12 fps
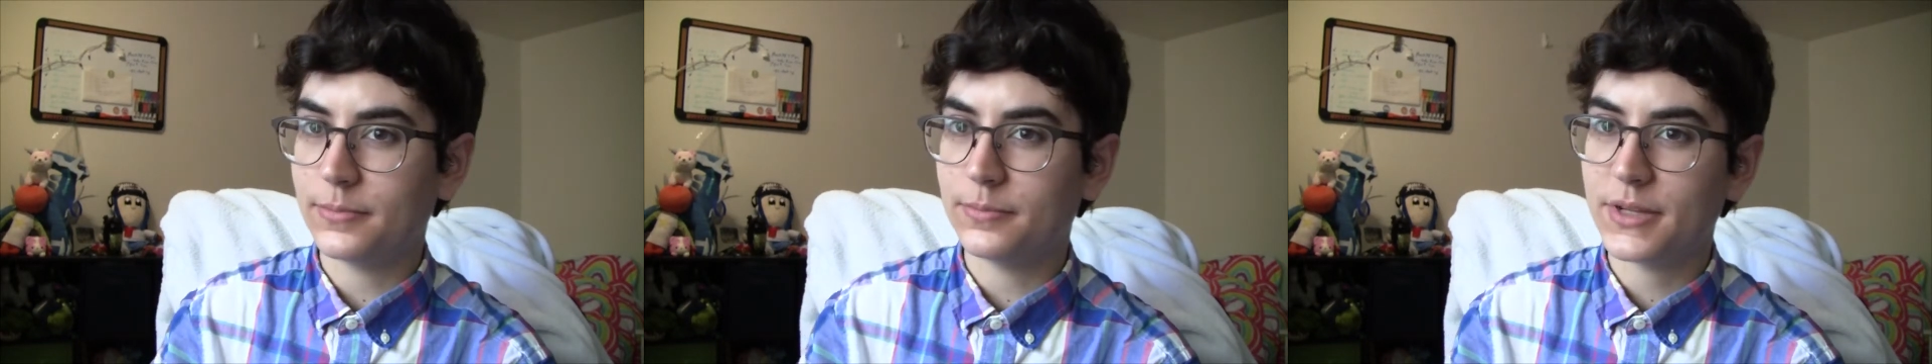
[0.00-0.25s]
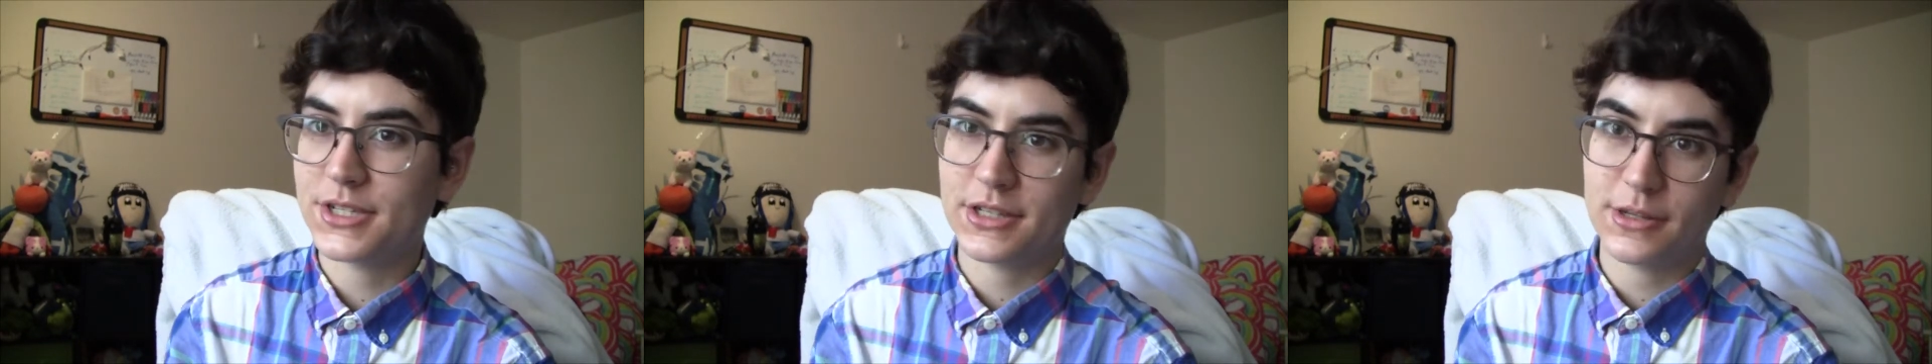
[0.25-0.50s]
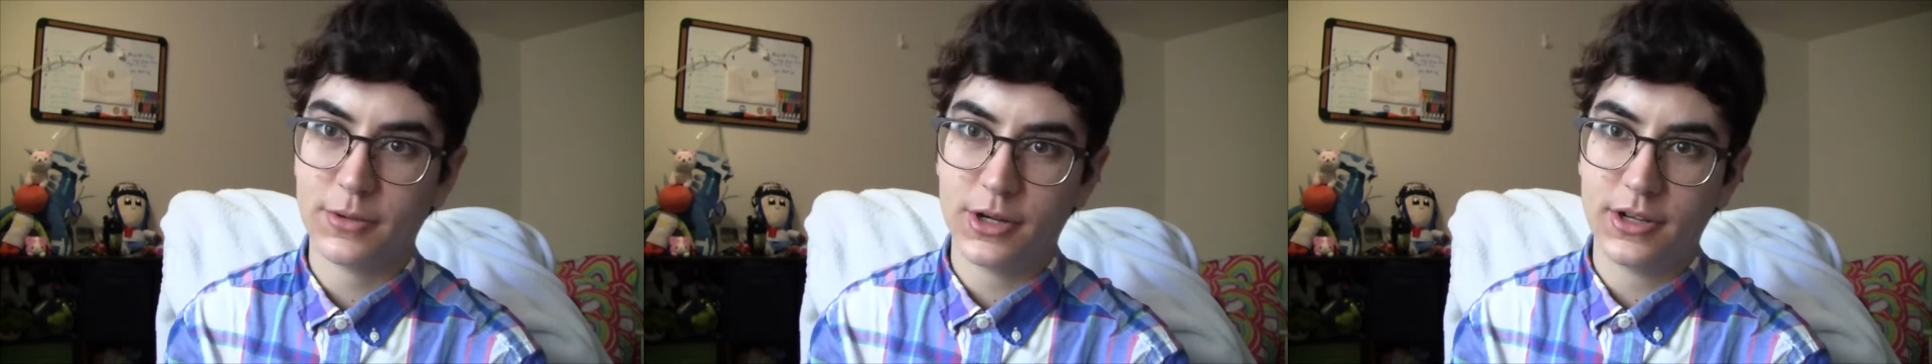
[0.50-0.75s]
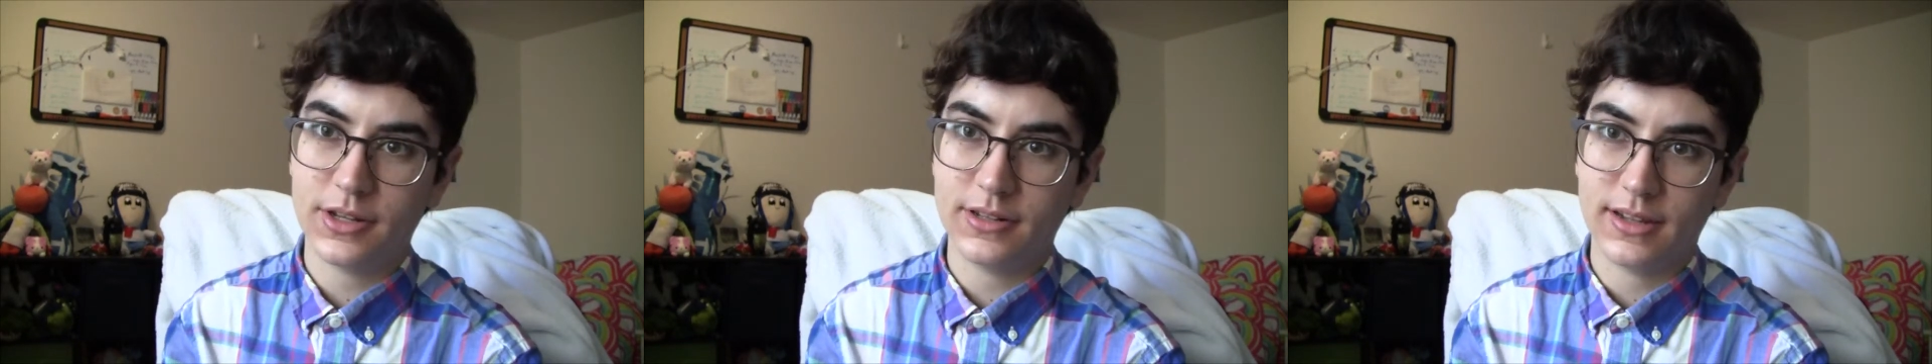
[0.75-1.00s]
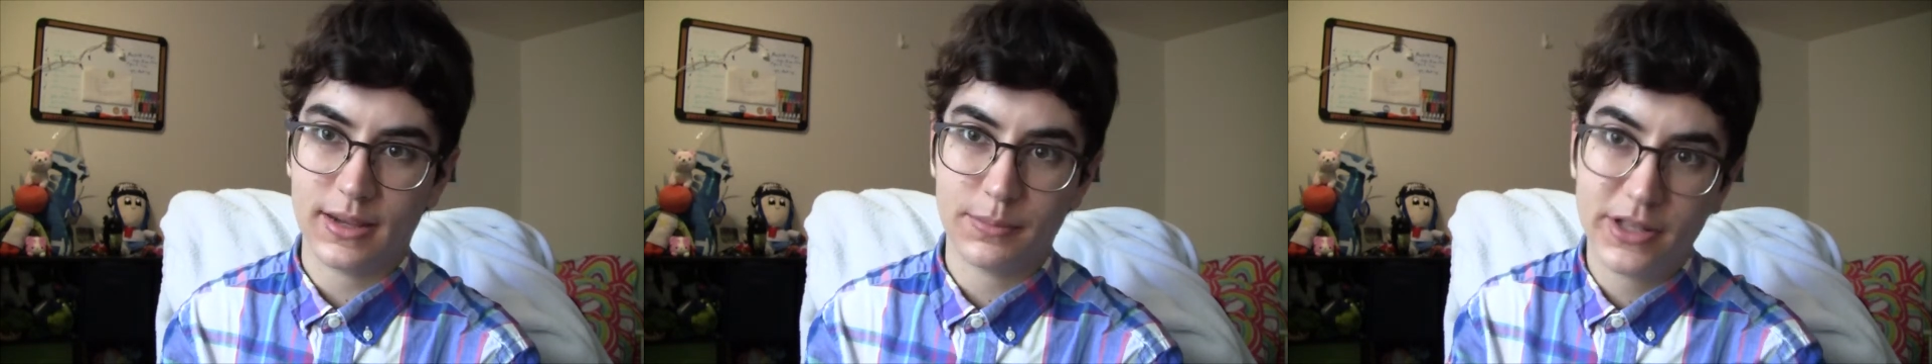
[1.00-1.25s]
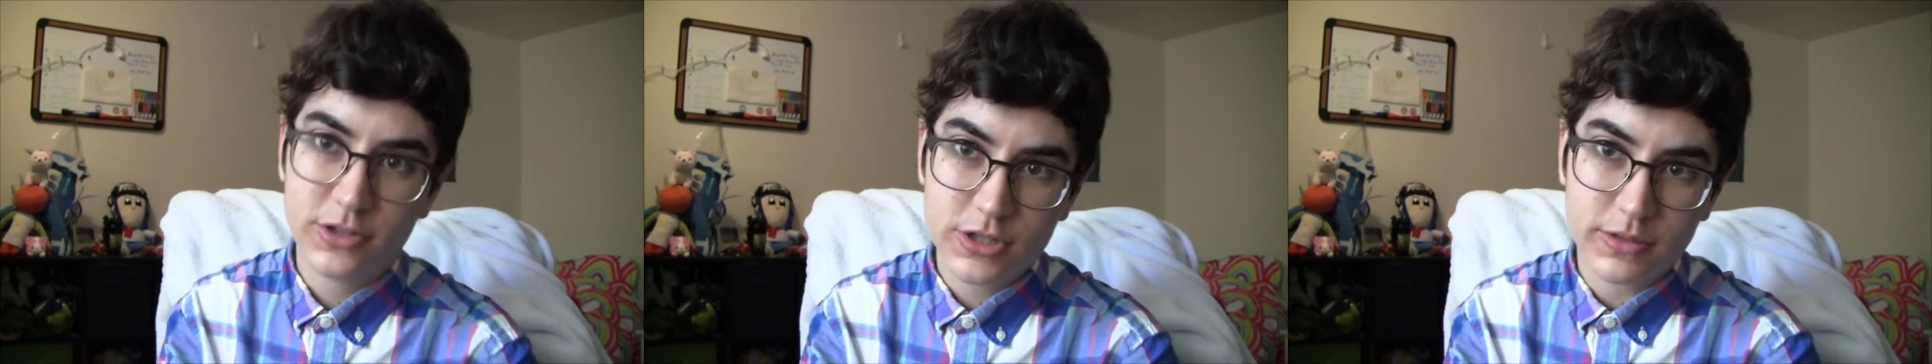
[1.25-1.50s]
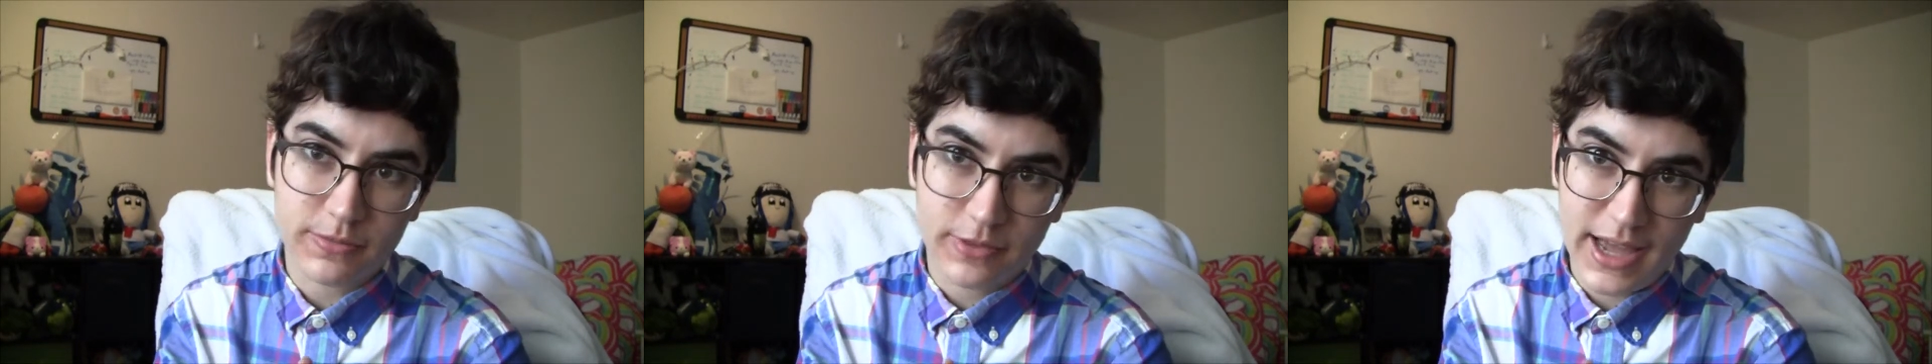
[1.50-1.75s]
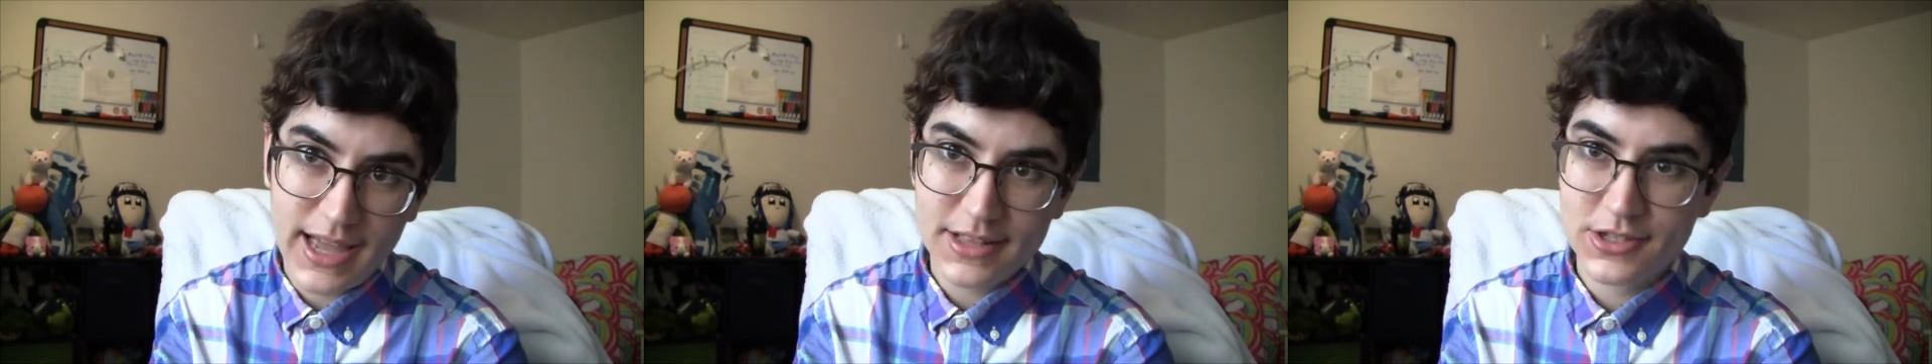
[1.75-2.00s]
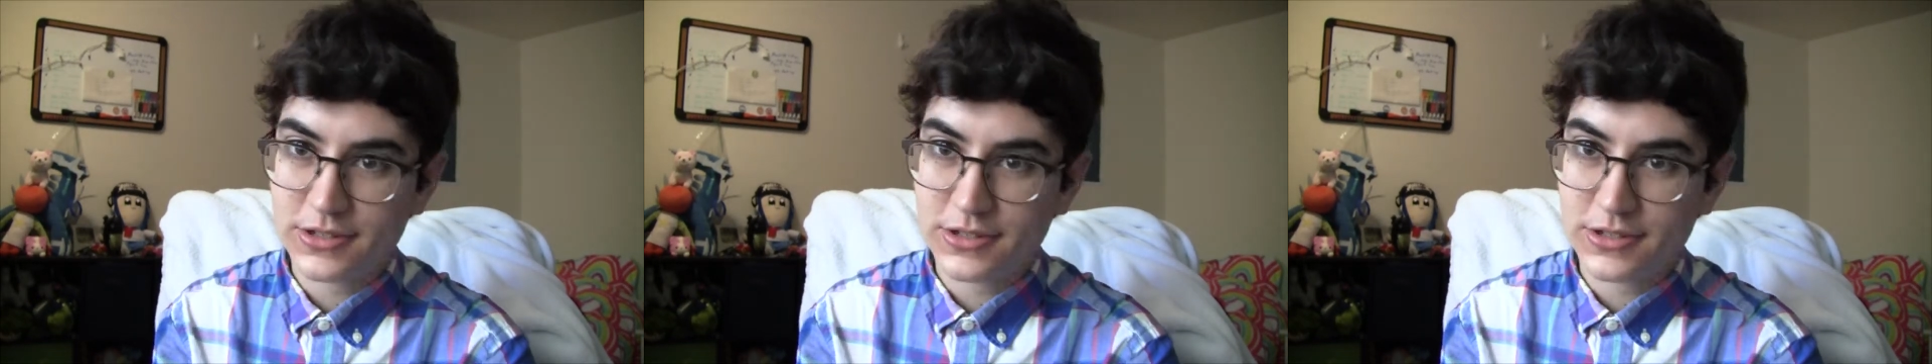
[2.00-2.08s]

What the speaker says: basically where you can like pinch some fat,